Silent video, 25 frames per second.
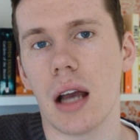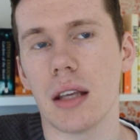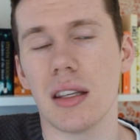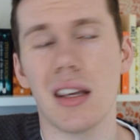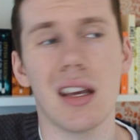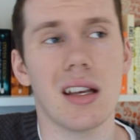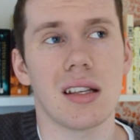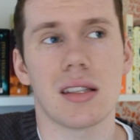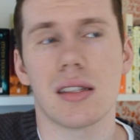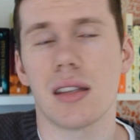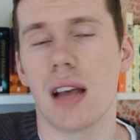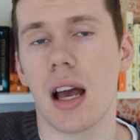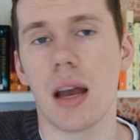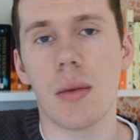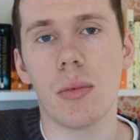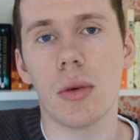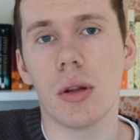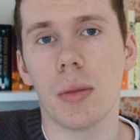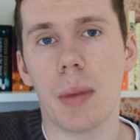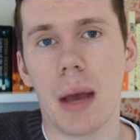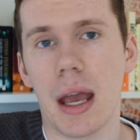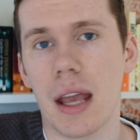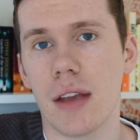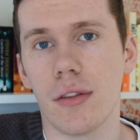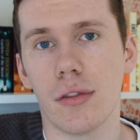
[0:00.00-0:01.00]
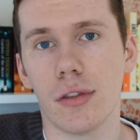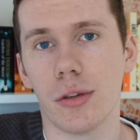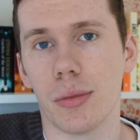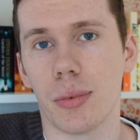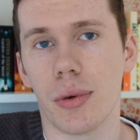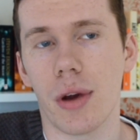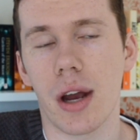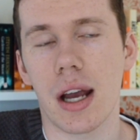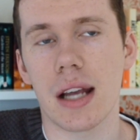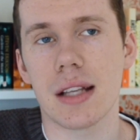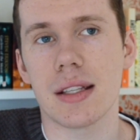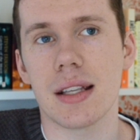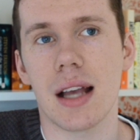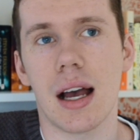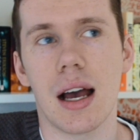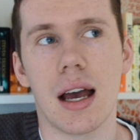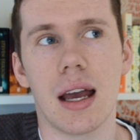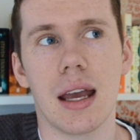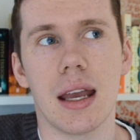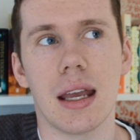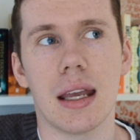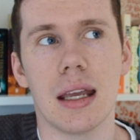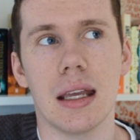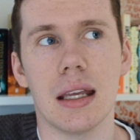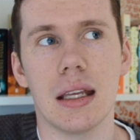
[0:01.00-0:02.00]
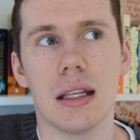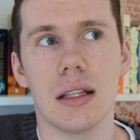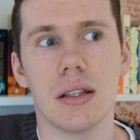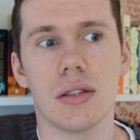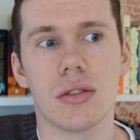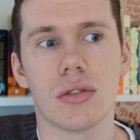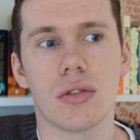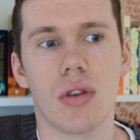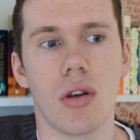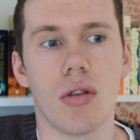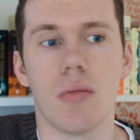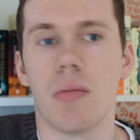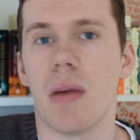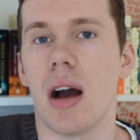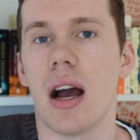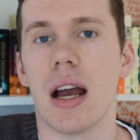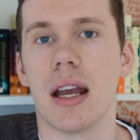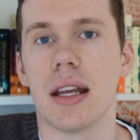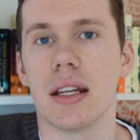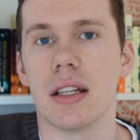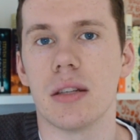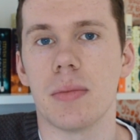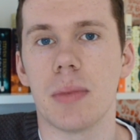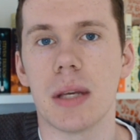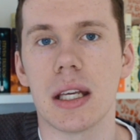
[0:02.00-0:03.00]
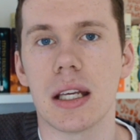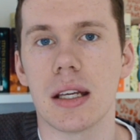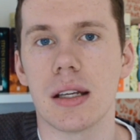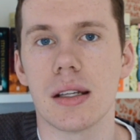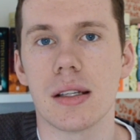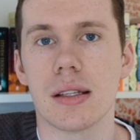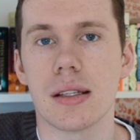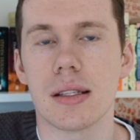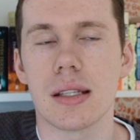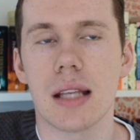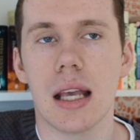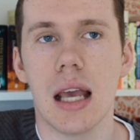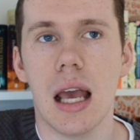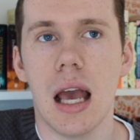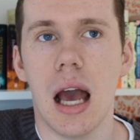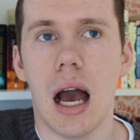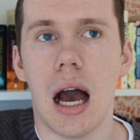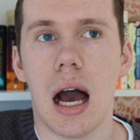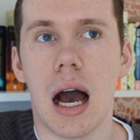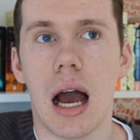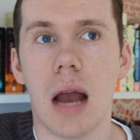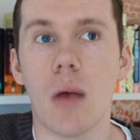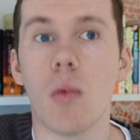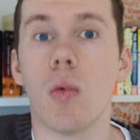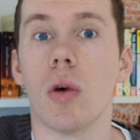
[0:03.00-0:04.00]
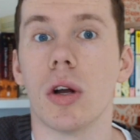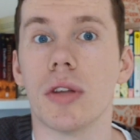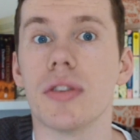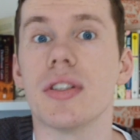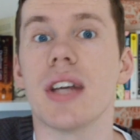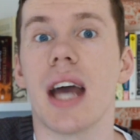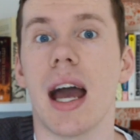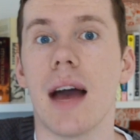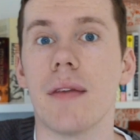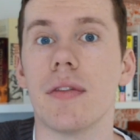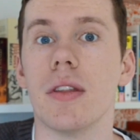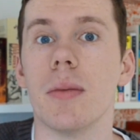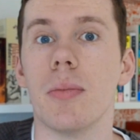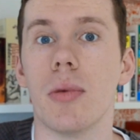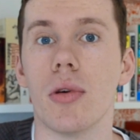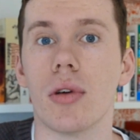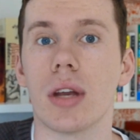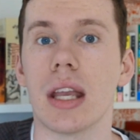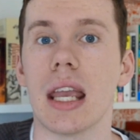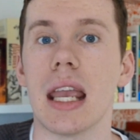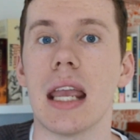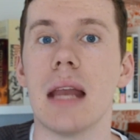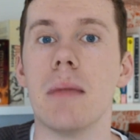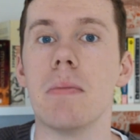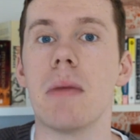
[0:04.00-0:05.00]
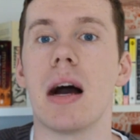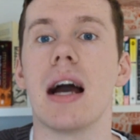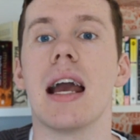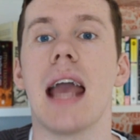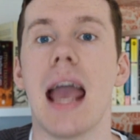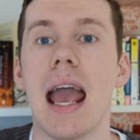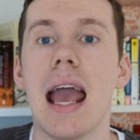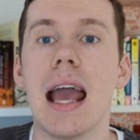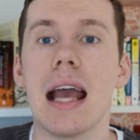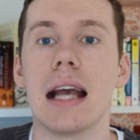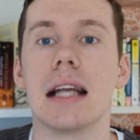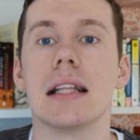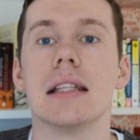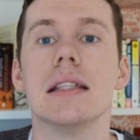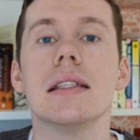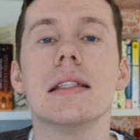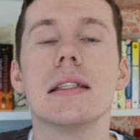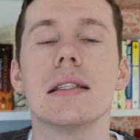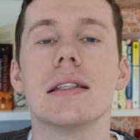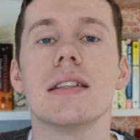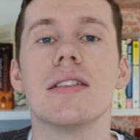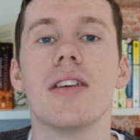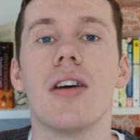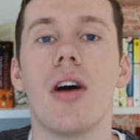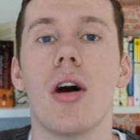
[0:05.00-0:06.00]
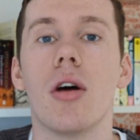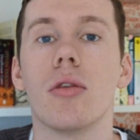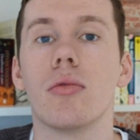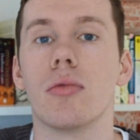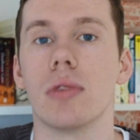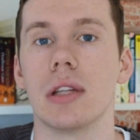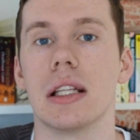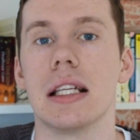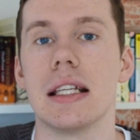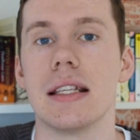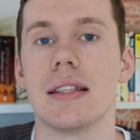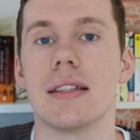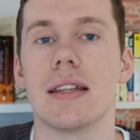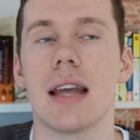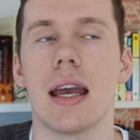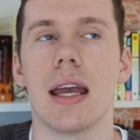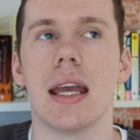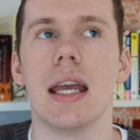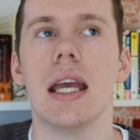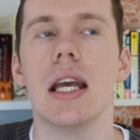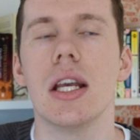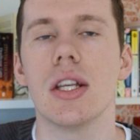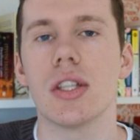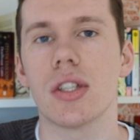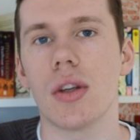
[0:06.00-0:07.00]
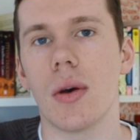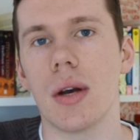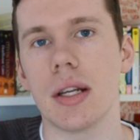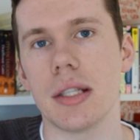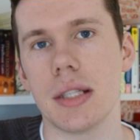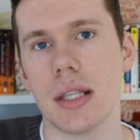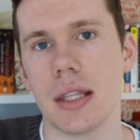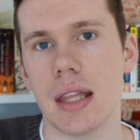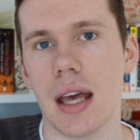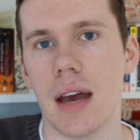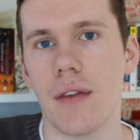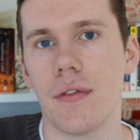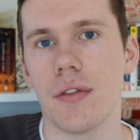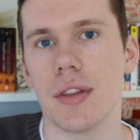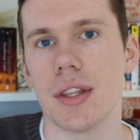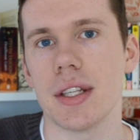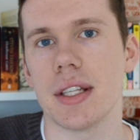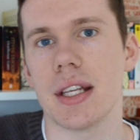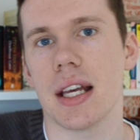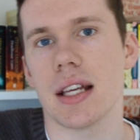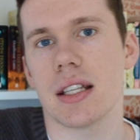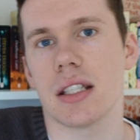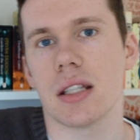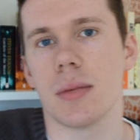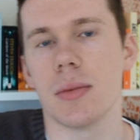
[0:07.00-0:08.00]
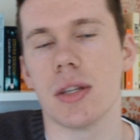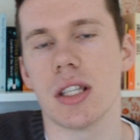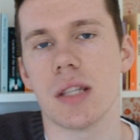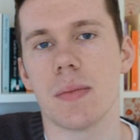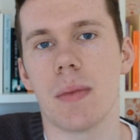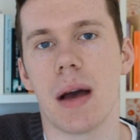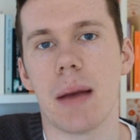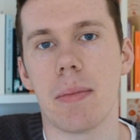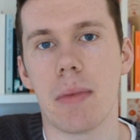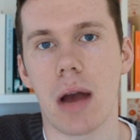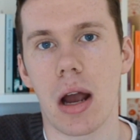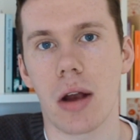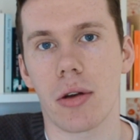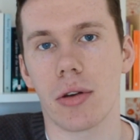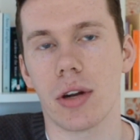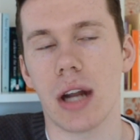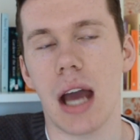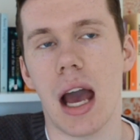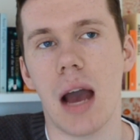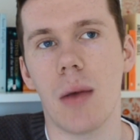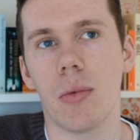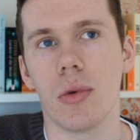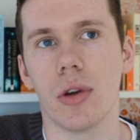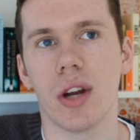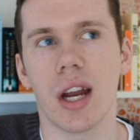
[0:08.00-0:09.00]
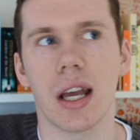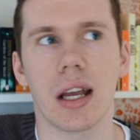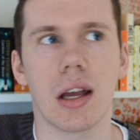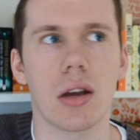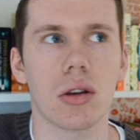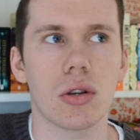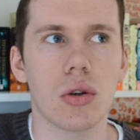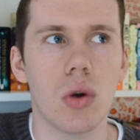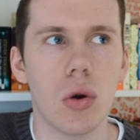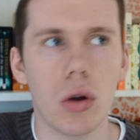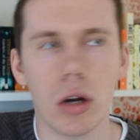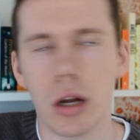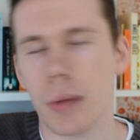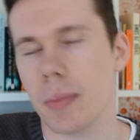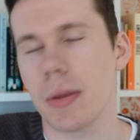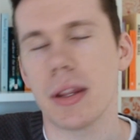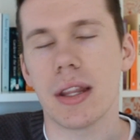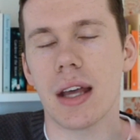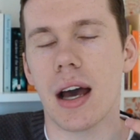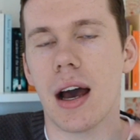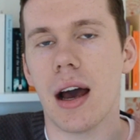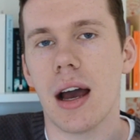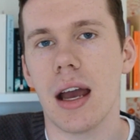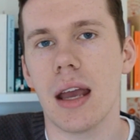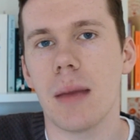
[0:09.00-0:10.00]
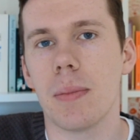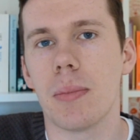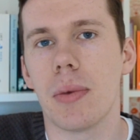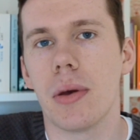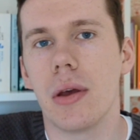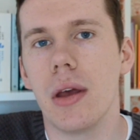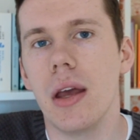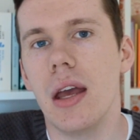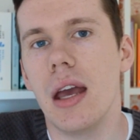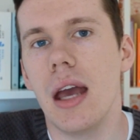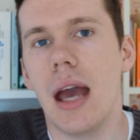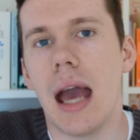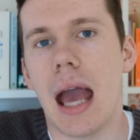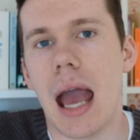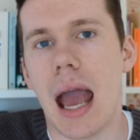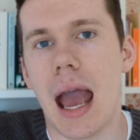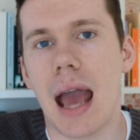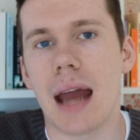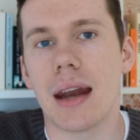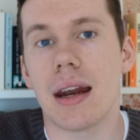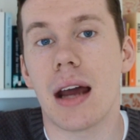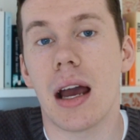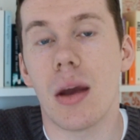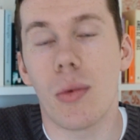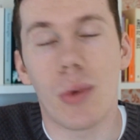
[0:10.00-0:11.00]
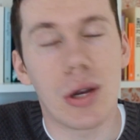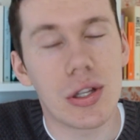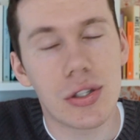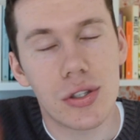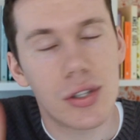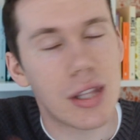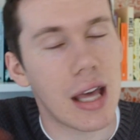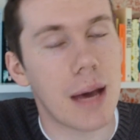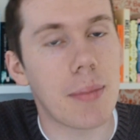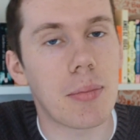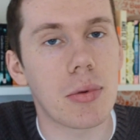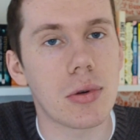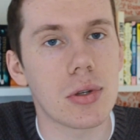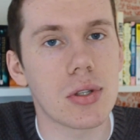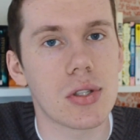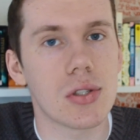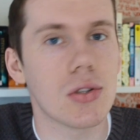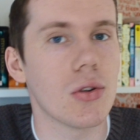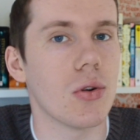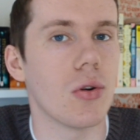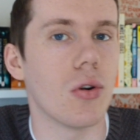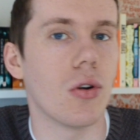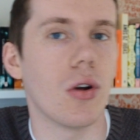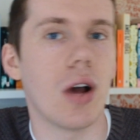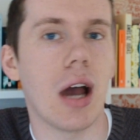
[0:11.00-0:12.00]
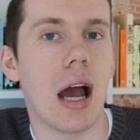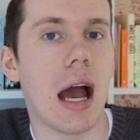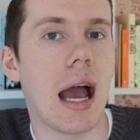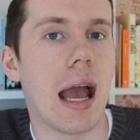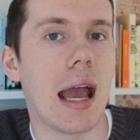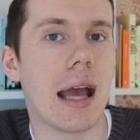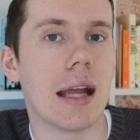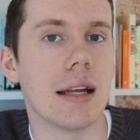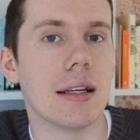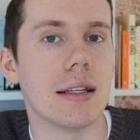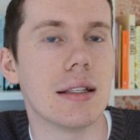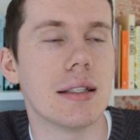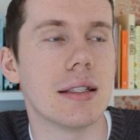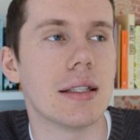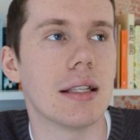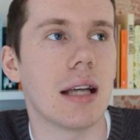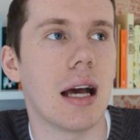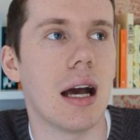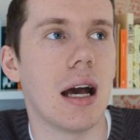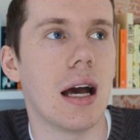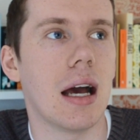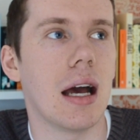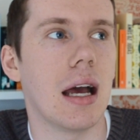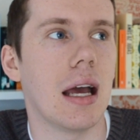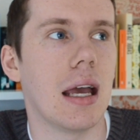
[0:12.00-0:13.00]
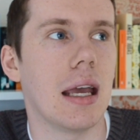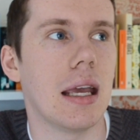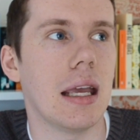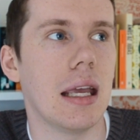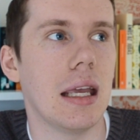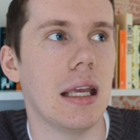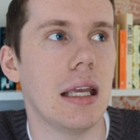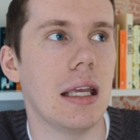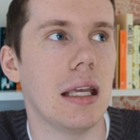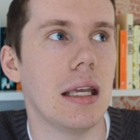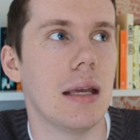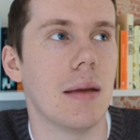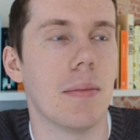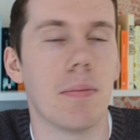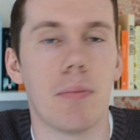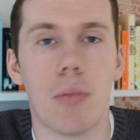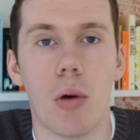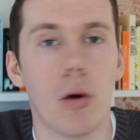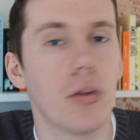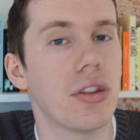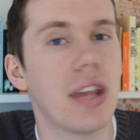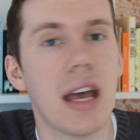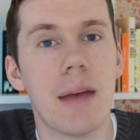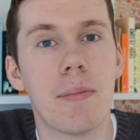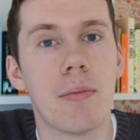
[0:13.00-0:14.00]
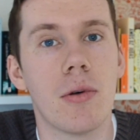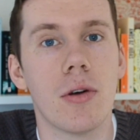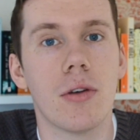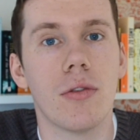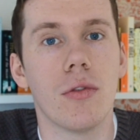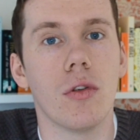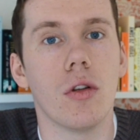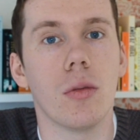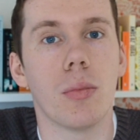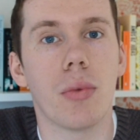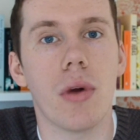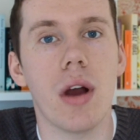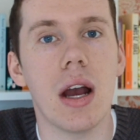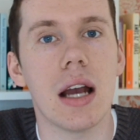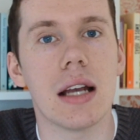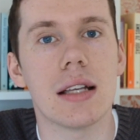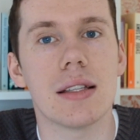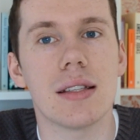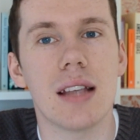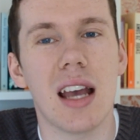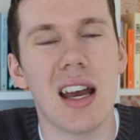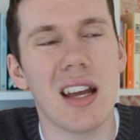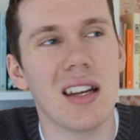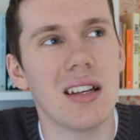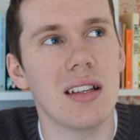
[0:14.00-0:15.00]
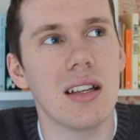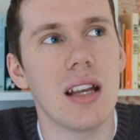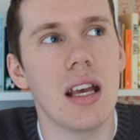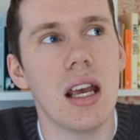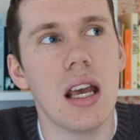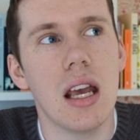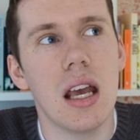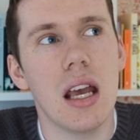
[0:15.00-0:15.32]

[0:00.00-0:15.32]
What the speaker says: yes, I will pay full price. I don't mind because I want to have the book in my hands on release day. So I did that for The Testaments by Margaret Atwood. I got caught up in the hype and I went to that bookstore and I bought that book full price. And